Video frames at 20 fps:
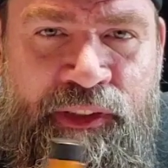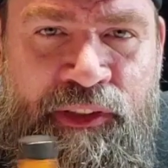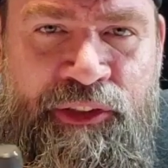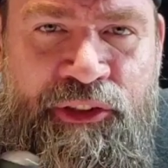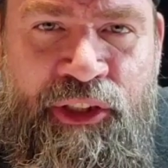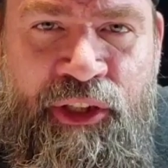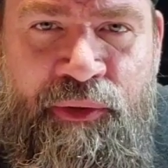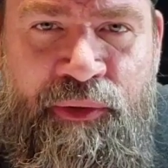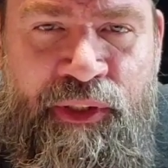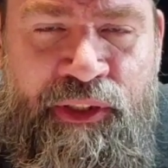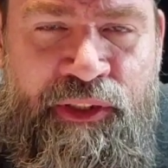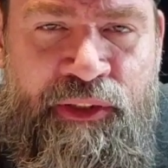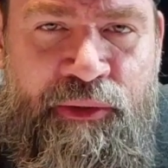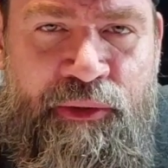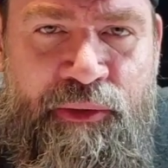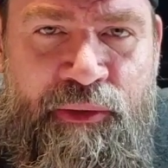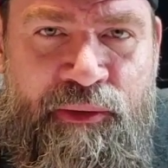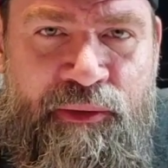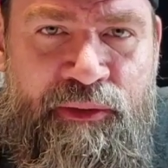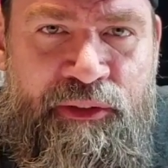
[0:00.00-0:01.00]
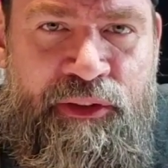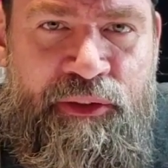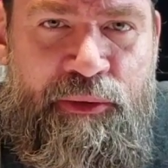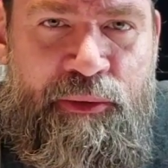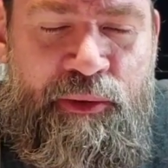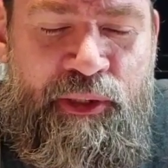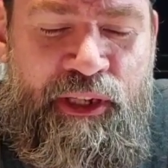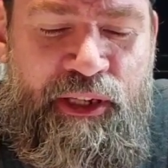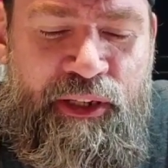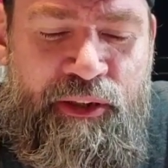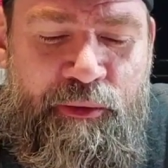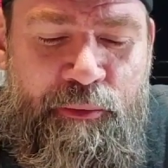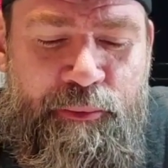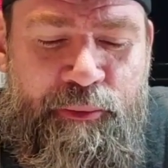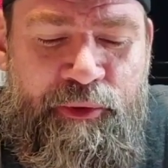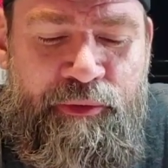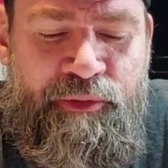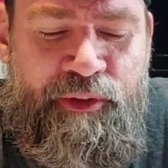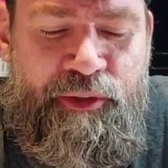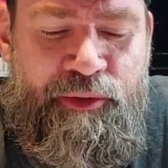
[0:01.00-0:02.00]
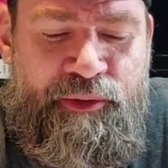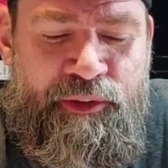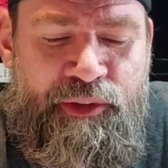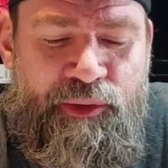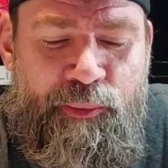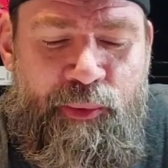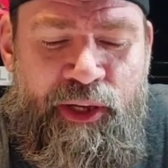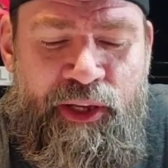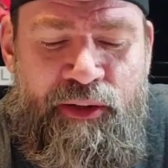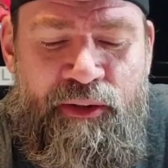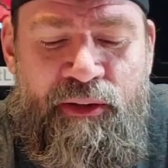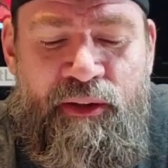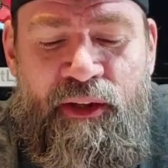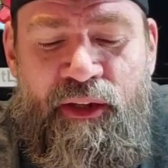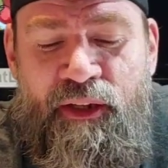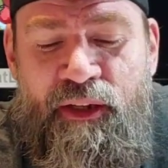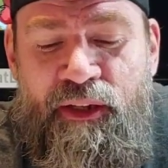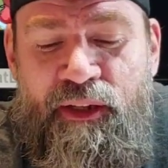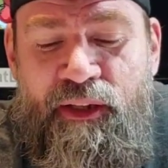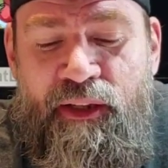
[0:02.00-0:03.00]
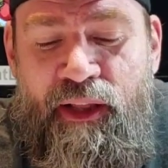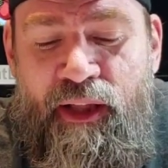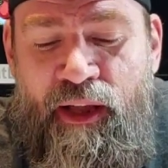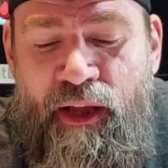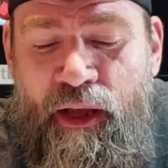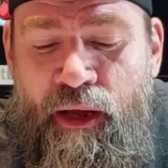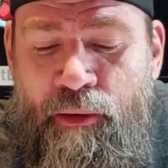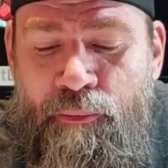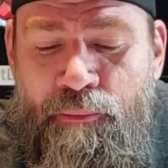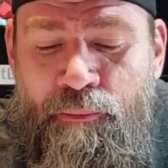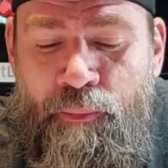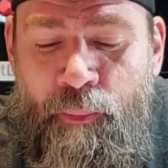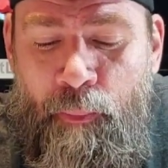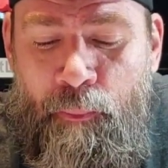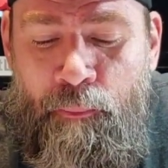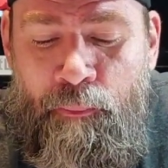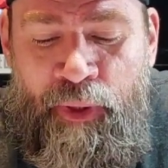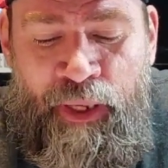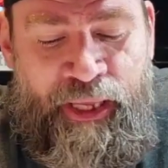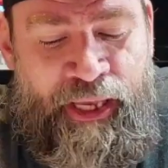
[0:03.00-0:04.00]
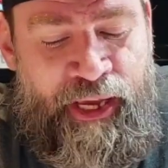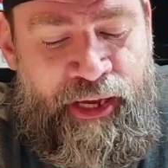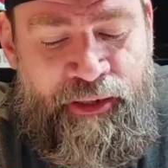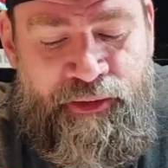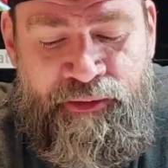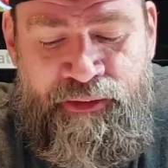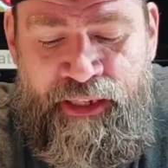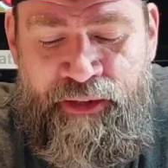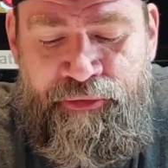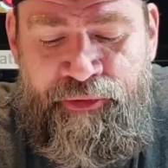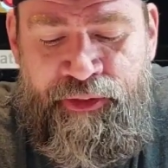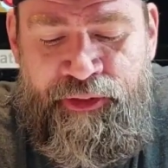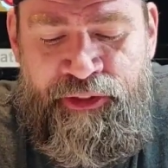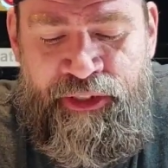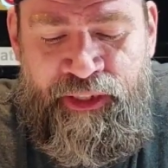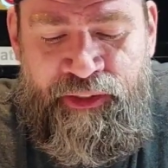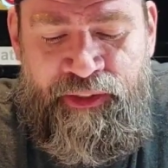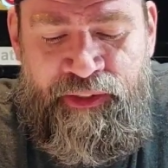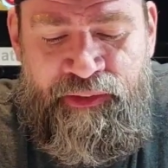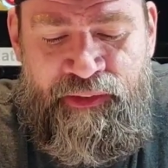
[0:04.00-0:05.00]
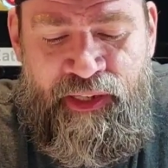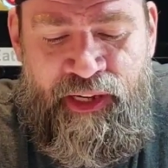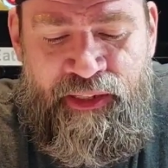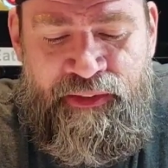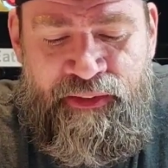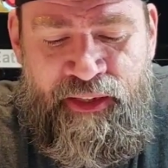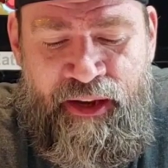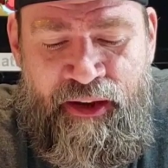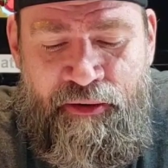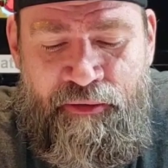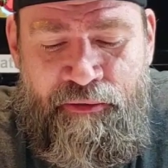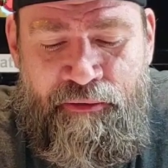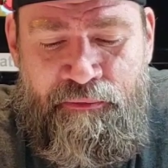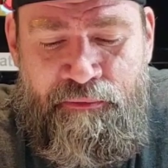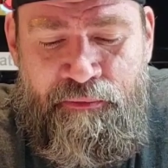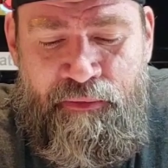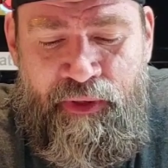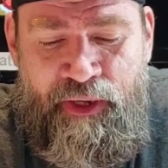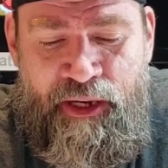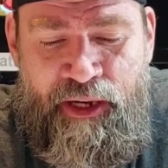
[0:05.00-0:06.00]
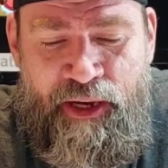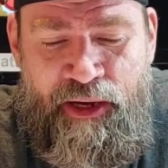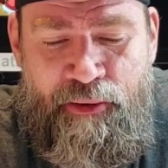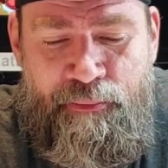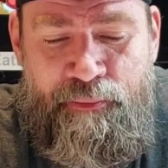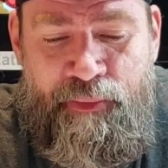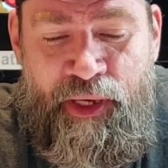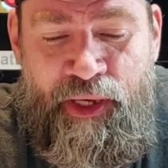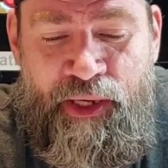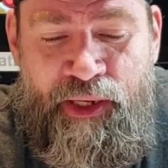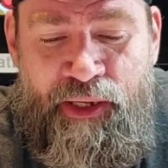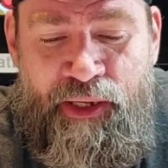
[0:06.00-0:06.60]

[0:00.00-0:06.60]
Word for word: of the show that do do uh, reviews as well. Um, but yeah, definitely check these guys out. Um,